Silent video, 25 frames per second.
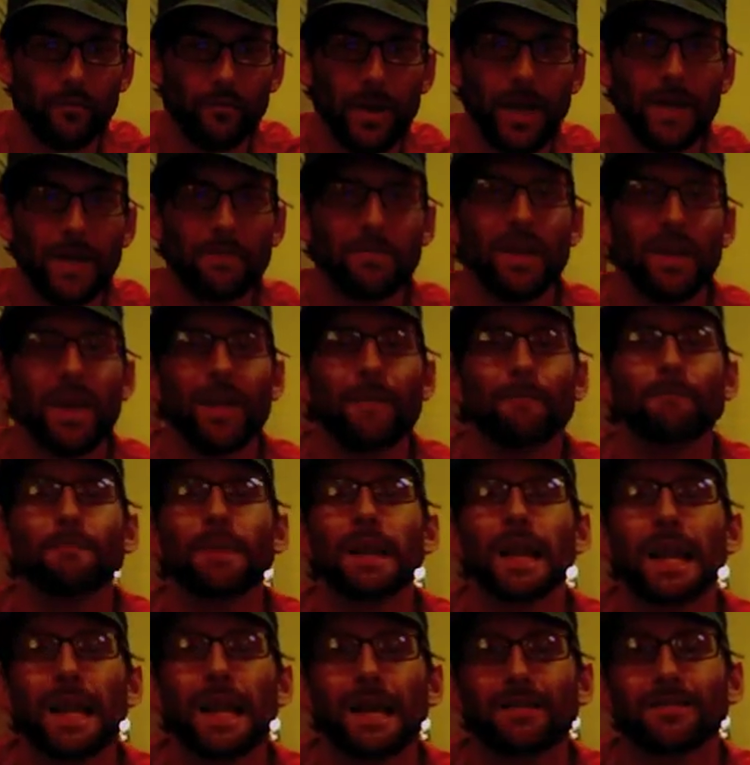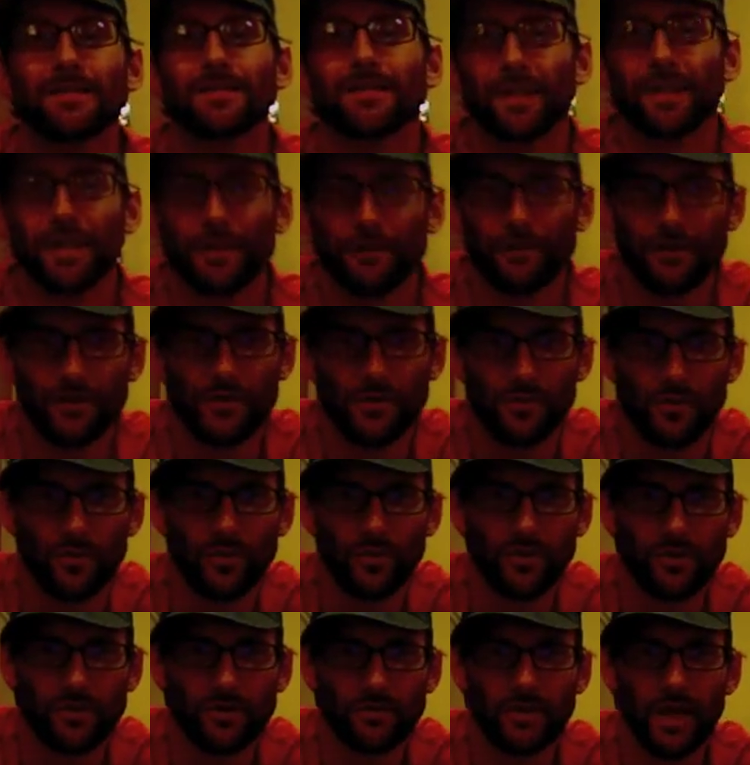make me a blessed
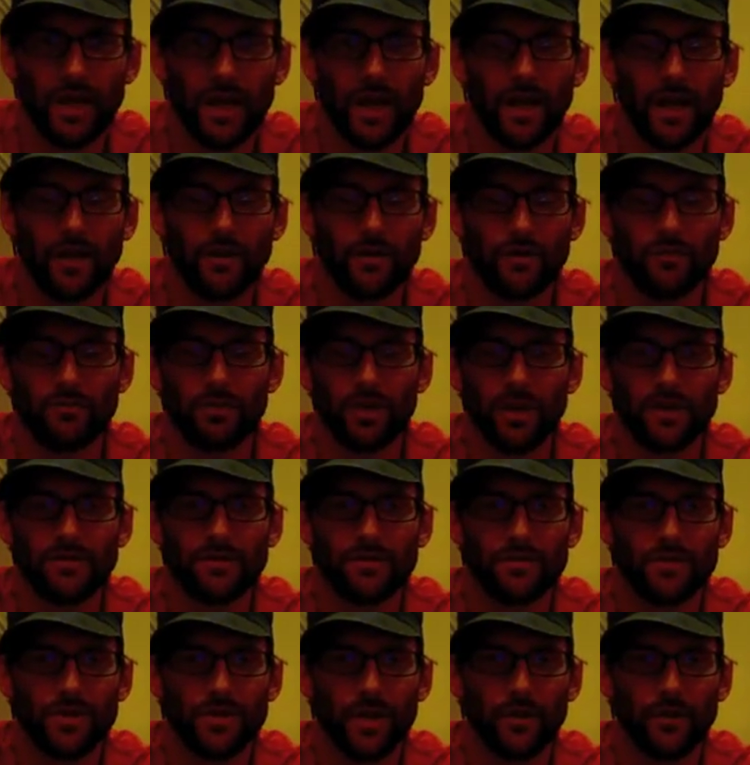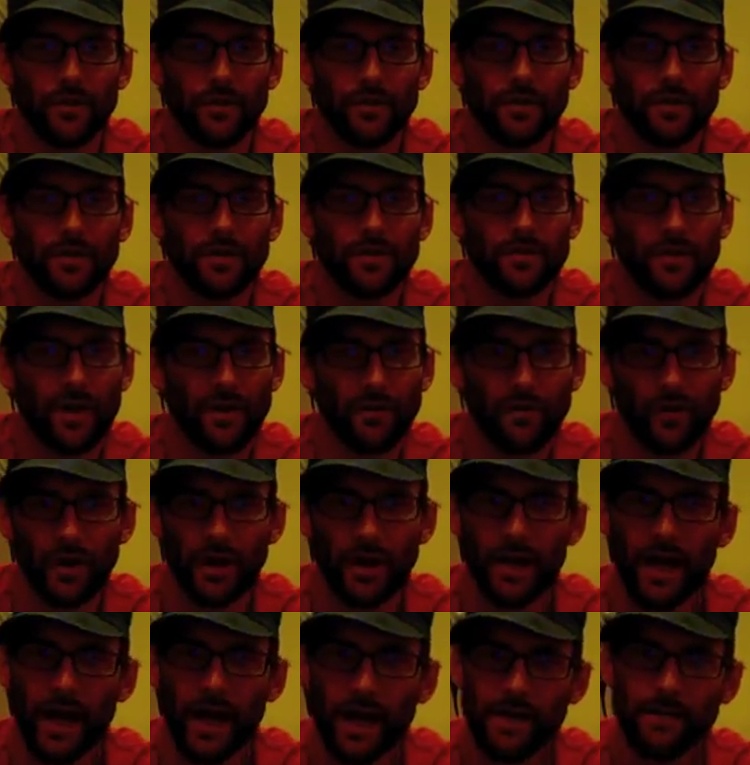individual, and I know you bless each other. So have a
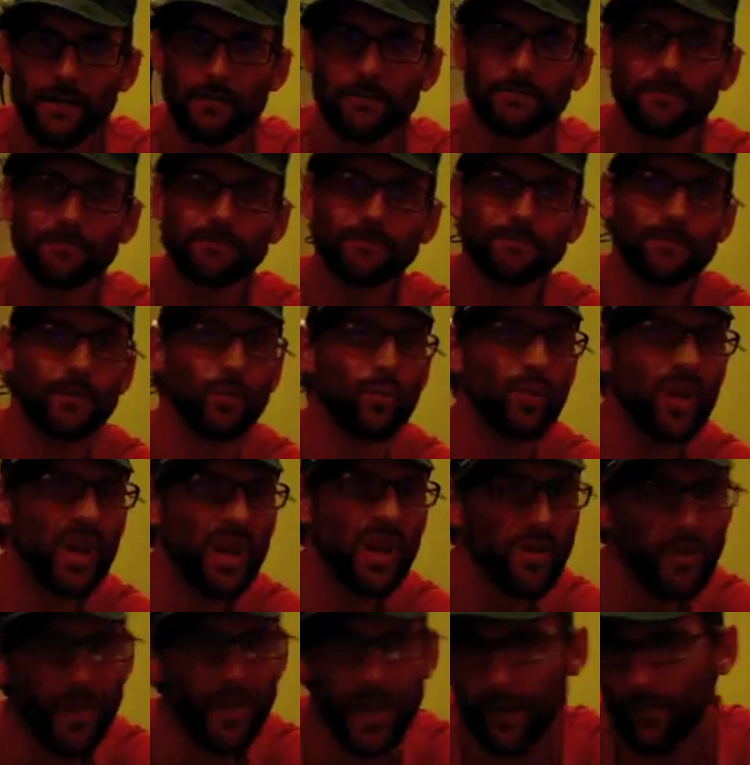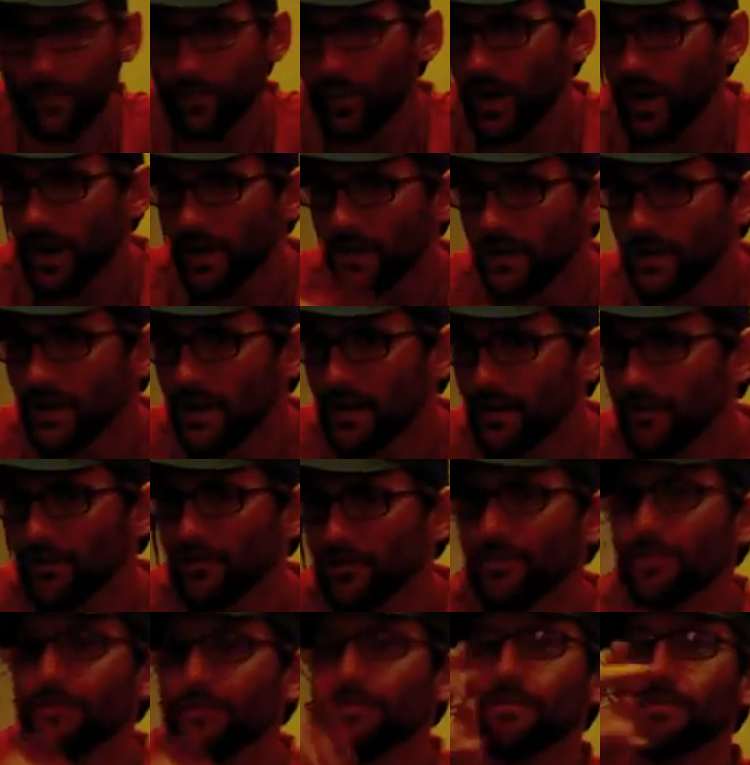great night. Read, think, pray,
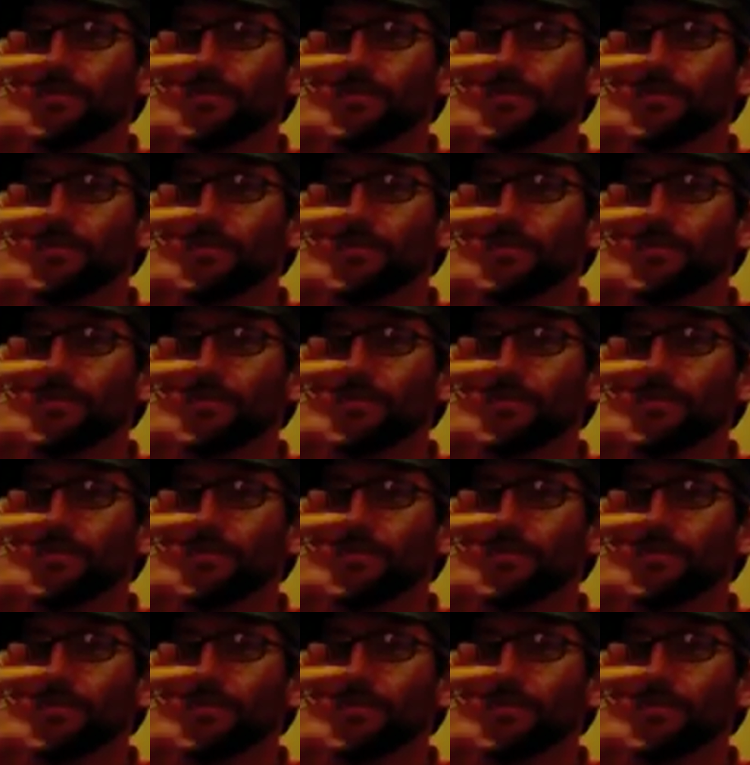live.